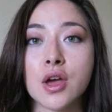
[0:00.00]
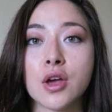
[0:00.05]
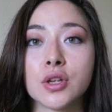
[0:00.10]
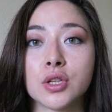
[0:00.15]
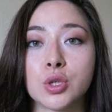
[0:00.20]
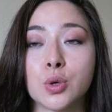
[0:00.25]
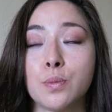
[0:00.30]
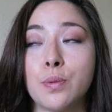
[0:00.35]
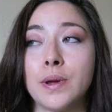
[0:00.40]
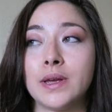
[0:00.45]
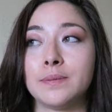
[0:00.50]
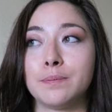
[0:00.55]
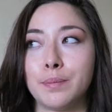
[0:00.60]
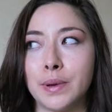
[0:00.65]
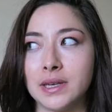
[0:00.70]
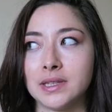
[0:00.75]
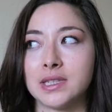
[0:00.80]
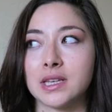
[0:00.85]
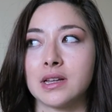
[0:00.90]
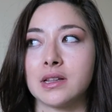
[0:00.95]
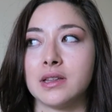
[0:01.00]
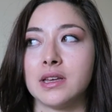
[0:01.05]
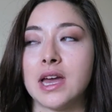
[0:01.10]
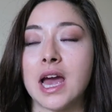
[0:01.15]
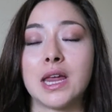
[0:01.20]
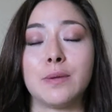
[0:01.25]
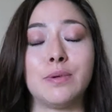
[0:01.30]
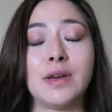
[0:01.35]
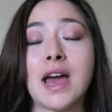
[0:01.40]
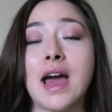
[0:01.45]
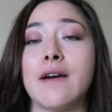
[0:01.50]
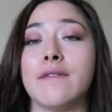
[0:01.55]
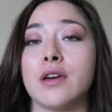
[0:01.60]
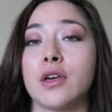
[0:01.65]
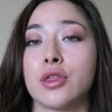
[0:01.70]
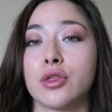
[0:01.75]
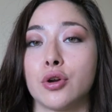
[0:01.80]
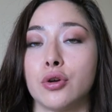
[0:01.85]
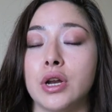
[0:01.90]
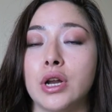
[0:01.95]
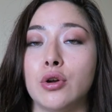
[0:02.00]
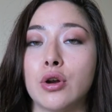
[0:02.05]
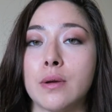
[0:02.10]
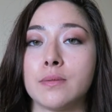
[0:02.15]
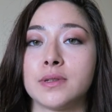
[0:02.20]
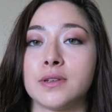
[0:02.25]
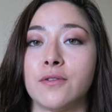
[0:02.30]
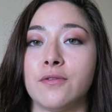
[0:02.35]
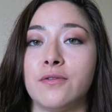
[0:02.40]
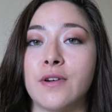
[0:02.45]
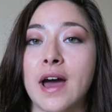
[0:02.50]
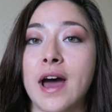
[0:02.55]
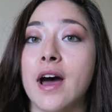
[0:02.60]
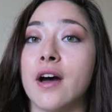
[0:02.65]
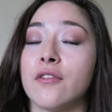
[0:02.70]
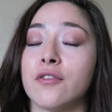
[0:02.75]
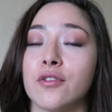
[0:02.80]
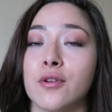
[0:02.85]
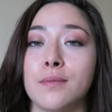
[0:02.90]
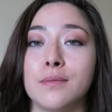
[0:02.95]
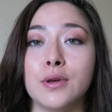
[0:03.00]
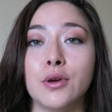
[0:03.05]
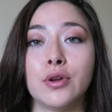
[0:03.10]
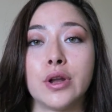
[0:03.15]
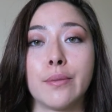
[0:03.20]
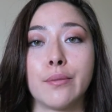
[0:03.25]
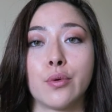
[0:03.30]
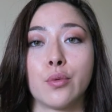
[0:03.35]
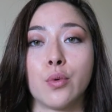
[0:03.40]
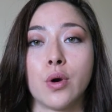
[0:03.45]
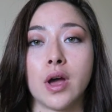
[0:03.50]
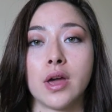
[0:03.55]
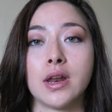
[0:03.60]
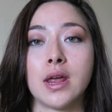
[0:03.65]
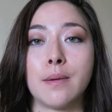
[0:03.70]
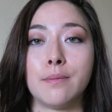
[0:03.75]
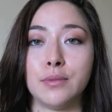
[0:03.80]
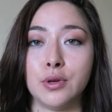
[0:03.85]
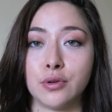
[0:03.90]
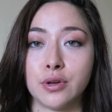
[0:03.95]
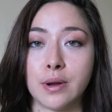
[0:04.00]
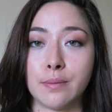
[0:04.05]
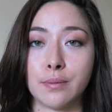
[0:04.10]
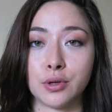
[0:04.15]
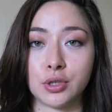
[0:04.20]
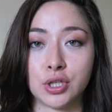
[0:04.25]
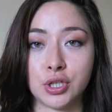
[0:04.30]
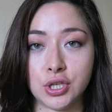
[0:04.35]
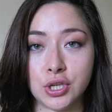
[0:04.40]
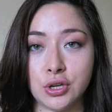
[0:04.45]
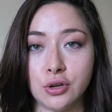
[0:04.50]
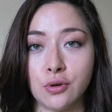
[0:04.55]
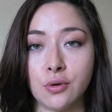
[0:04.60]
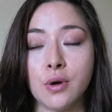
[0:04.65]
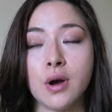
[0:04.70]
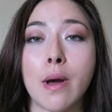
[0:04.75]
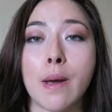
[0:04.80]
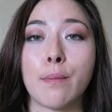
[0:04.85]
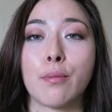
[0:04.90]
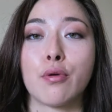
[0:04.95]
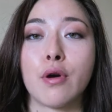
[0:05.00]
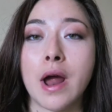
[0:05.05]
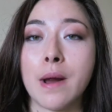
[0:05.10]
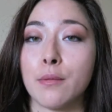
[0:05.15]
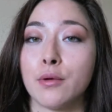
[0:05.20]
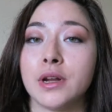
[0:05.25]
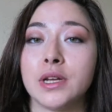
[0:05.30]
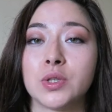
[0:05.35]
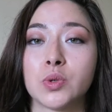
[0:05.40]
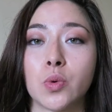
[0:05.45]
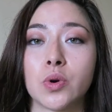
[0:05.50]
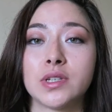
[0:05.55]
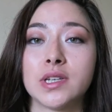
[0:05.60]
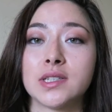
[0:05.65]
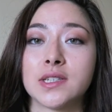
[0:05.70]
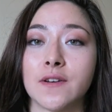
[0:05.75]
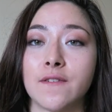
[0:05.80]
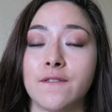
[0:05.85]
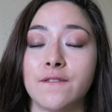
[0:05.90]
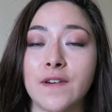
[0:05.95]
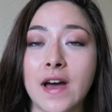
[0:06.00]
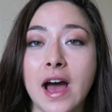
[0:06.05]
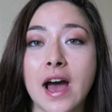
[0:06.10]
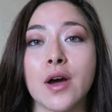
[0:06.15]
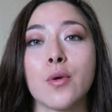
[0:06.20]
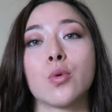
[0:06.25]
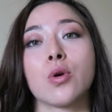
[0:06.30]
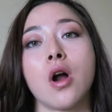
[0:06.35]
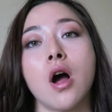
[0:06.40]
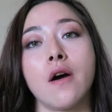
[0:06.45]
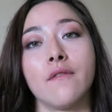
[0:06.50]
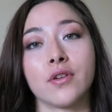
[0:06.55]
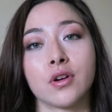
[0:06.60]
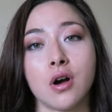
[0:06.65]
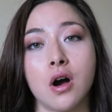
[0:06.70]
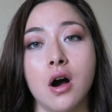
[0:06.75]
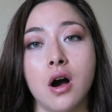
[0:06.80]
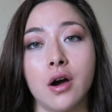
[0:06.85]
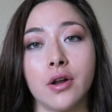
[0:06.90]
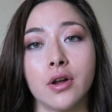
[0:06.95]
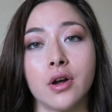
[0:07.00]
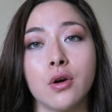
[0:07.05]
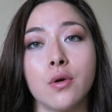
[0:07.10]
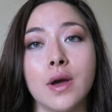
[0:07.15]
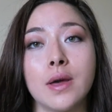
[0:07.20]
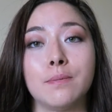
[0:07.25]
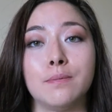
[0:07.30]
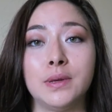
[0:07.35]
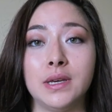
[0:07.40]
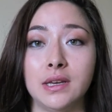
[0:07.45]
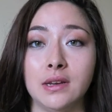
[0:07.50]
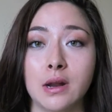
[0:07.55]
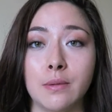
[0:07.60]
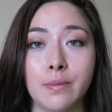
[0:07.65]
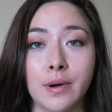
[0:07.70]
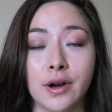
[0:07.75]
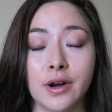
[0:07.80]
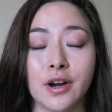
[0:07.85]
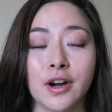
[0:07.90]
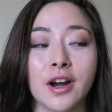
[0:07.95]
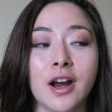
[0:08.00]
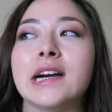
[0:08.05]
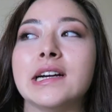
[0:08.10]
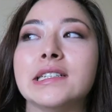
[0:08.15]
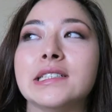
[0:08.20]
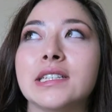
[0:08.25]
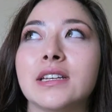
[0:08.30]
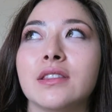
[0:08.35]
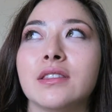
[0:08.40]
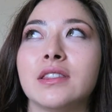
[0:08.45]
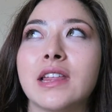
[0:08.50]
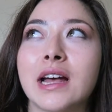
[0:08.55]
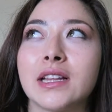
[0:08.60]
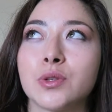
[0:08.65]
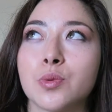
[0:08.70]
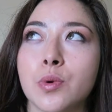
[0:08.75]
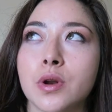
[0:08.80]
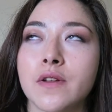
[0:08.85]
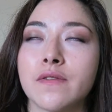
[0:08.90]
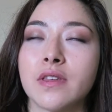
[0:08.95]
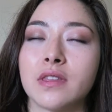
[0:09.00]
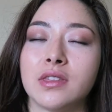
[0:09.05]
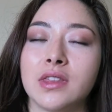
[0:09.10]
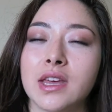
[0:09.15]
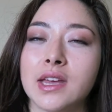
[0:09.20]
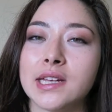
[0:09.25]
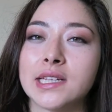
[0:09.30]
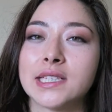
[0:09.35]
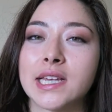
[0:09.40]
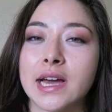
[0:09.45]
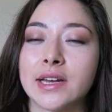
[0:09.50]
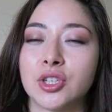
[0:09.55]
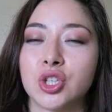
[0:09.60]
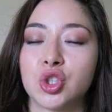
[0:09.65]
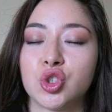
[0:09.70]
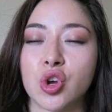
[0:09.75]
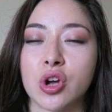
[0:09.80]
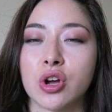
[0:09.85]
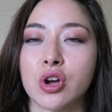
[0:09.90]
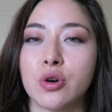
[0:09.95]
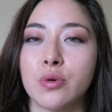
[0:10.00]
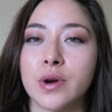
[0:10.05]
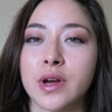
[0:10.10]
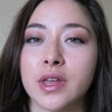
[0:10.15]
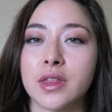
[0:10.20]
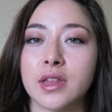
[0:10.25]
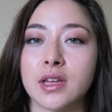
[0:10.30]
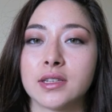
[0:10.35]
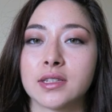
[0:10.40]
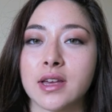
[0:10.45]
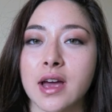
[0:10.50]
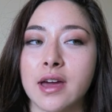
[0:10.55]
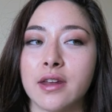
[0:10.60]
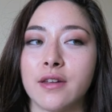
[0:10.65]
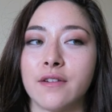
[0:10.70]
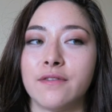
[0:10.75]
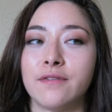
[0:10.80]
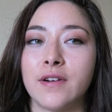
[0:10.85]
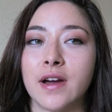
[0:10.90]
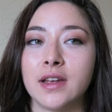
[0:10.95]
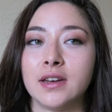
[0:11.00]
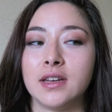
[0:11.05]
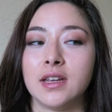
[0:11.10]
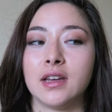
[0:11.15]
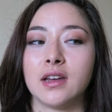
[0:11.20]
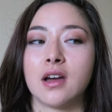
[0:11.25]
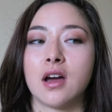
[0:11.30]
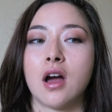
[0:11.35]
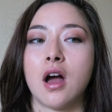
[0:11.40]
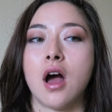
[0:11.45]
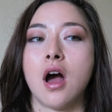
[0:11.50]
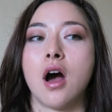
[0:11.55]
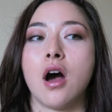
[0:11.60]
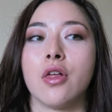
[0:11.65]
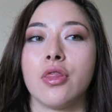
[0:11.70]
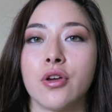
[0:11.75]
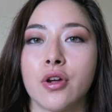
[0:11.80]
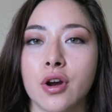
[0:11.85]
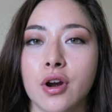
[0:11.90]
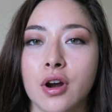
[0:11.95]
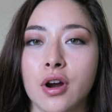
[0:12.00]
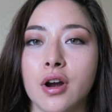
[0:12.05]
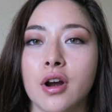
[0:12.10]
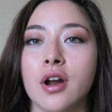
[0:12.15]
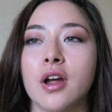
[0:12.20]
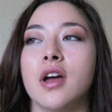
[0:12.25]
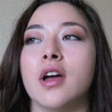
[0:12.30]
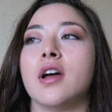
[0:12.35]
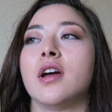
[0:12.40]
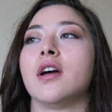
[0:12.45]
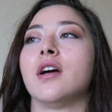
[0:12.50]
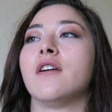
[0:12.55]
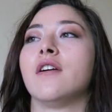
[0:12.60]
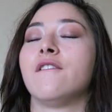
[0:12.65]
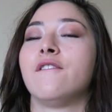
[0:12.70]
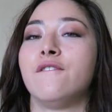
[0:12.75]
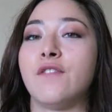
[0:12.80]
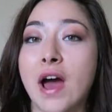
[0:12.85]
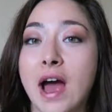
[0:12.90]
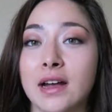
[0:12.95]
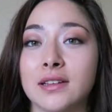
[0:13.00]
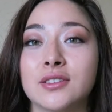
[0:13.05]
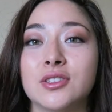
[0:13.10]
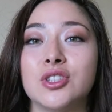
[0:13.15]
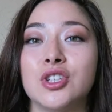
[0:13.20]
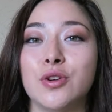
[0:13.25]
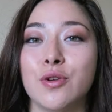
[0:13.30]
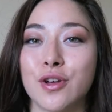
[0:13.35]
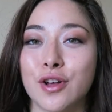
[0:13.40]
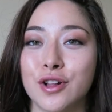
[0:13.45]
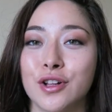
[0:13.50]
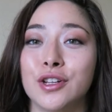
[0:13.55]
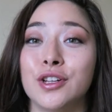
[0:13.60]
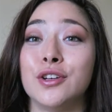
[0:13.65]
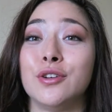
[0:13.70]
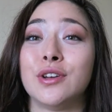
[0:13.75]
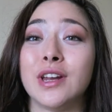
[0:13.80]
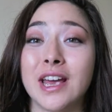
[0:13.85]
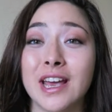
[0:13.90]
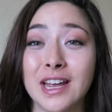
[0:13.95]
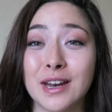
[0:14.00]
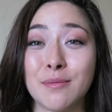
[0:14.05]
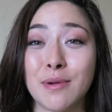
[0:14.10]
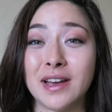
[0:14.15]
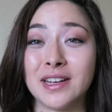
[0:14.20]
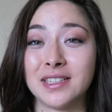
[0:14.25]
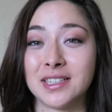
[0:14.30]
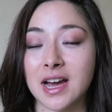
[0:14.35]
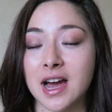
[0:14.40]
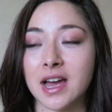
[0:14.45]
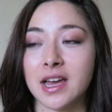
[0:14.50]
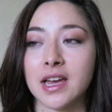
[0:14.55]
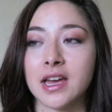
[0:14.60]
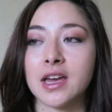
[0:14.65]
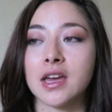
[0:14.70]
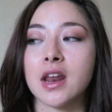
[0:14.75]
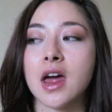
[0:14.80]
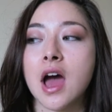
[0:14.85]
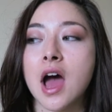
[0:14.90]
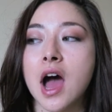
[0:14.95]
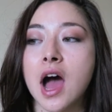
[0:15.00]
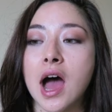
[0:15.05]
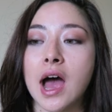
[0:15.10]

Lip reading: So basically I'd be having 30 grams of fat for meal number 1 and meal number 2. My primary sources of fat were avocado and peanut butter. And that's one of the things that I struggle with, is kind of finding other fats to include in my diet.